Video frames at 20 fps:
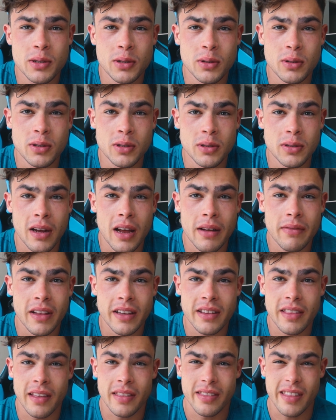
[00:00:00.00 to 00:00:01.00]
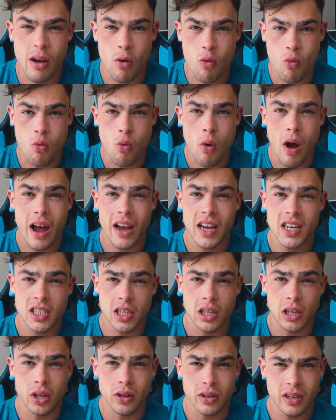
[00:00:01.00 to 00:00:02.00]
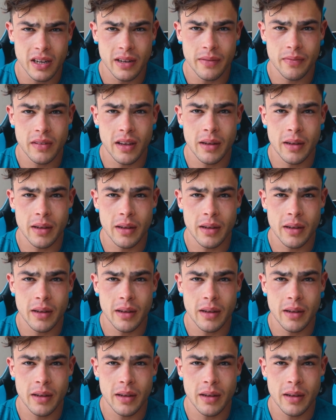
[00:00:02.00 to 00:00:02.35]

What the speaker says: to have like that wide look.